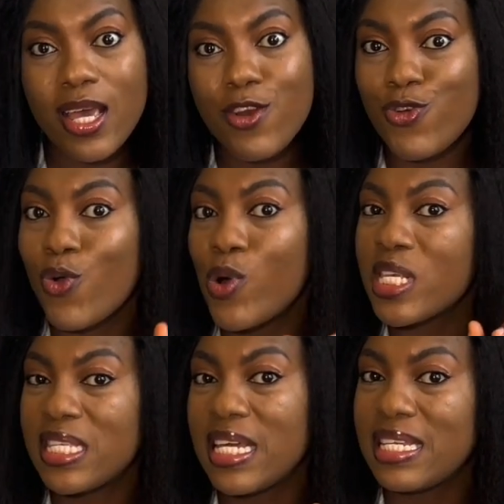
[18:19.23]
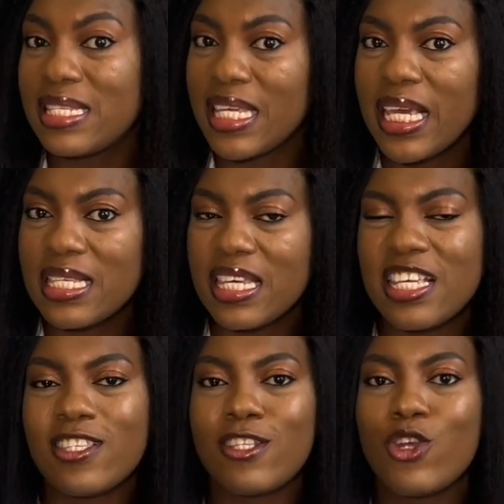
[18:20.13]
No one said it's easy.
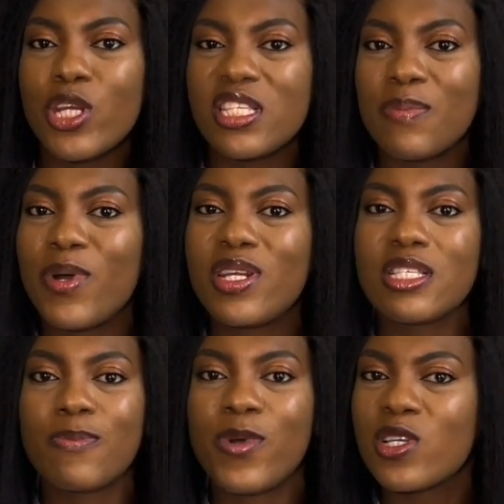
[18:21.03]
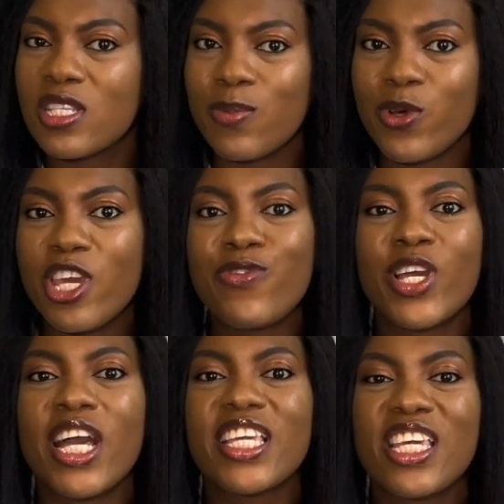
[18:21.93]
It's not easy, but it's possible if you
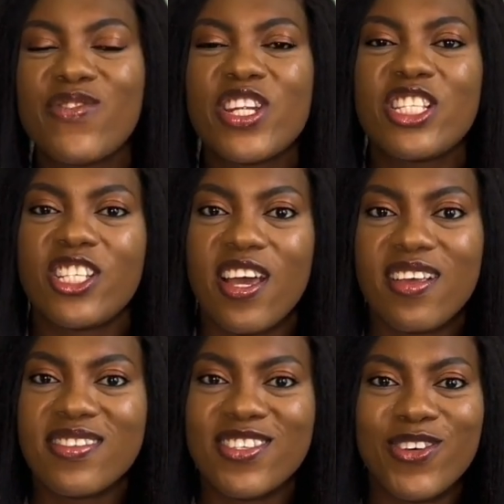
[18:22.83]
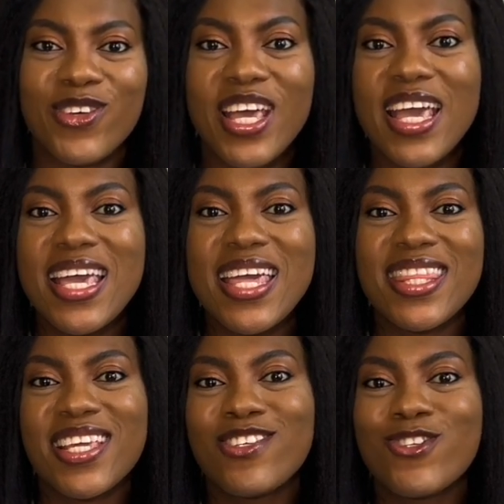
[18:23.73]
can give it a chance. So
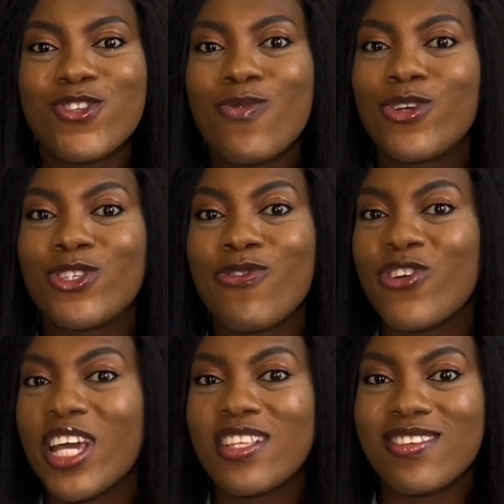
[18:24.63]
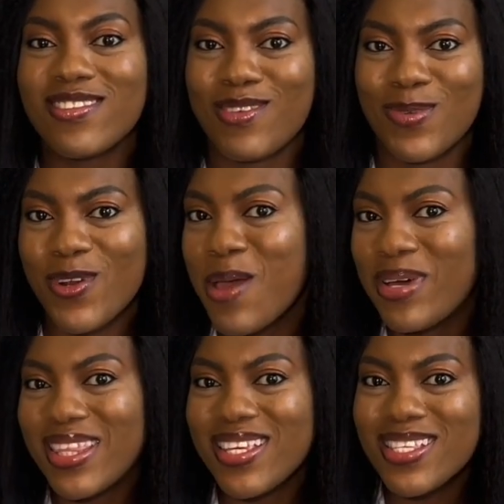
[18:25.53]
thank you so much. Don't forget to subscribe
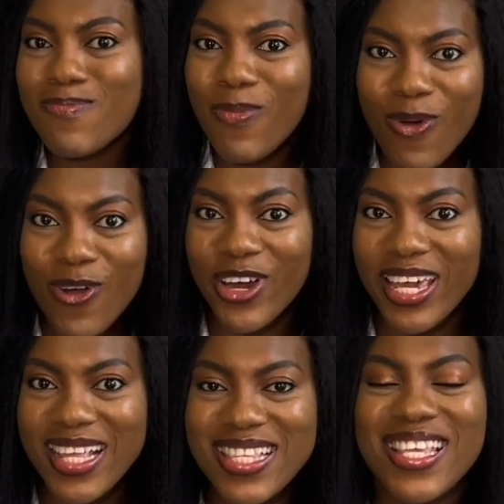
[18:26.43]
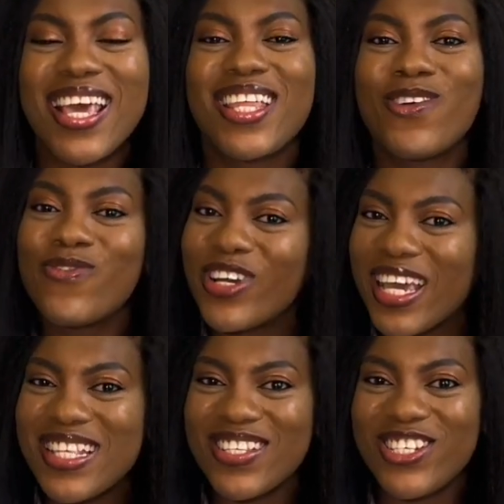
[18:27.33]
at this point. Don't
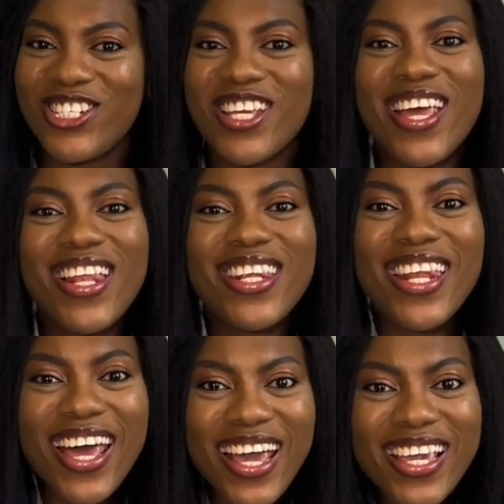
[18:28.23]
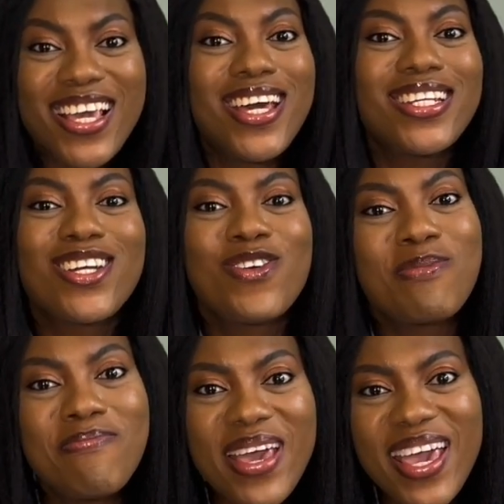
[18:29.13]
forget to share, like, and
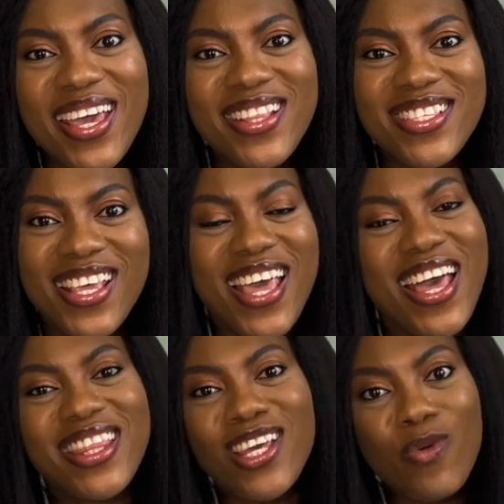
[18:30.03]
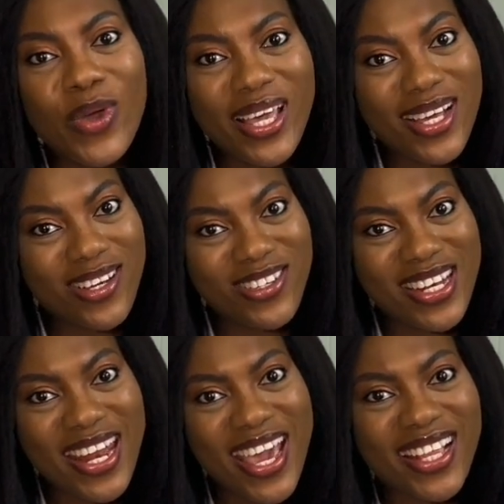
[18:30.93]
comment, and then we can
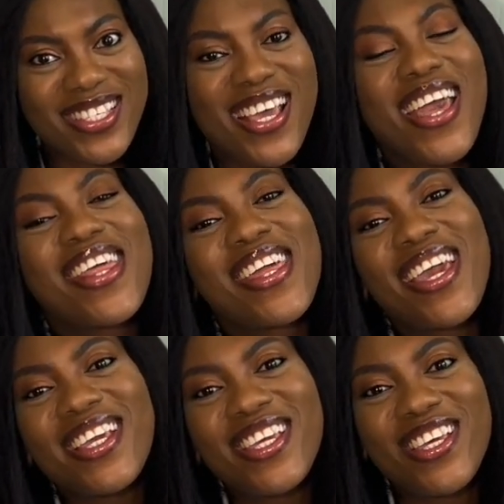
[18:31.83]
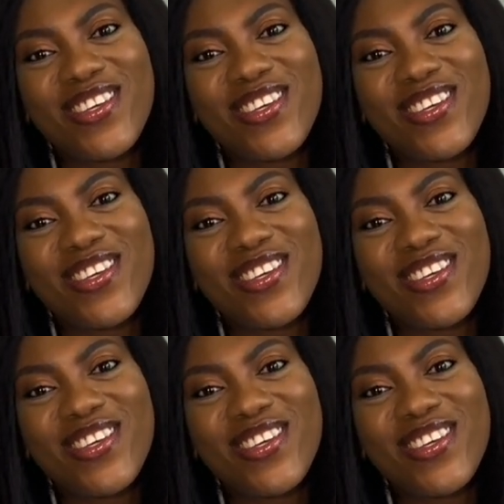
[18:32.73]
connect. Thank you.